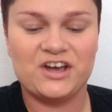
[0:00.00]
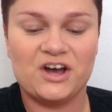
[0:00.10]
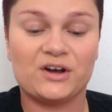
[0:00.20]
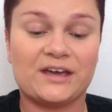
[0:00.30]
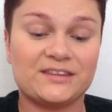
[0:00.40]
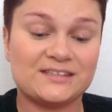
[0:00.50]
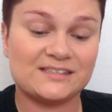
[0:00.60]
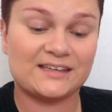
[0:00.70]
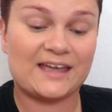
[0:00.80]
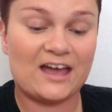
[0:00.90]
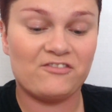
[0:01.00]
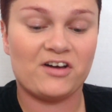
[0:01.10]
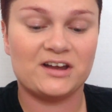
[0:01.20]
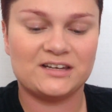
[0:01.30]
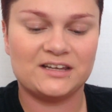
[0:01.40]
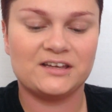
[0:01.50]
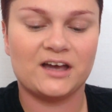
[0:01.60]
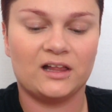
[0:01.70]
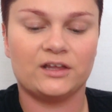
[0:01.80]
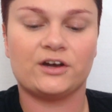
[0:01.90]
Okay, this is the Kat Von D
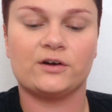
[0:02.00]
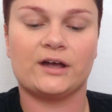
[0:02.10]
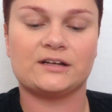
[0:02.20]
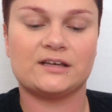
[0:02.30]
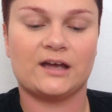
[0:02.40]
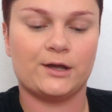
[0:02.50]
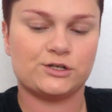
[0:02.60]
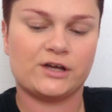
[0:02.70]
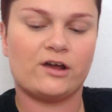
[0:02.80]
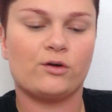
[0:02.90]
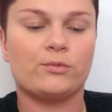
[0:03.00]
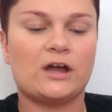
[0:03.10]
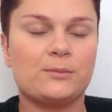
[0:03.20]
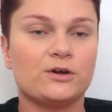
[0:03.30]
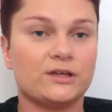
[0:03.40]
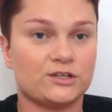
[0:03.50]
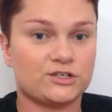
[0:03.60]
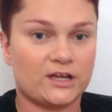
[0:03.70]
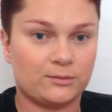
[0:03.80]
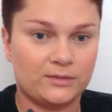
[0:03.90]
Color Correcting Eyeshadow Primer in the
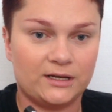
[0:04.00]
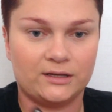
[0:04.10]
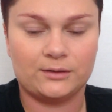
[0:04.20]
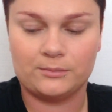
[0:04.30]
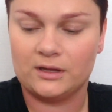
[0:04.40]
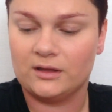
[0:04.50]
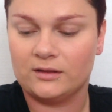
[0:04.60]
shade Medium.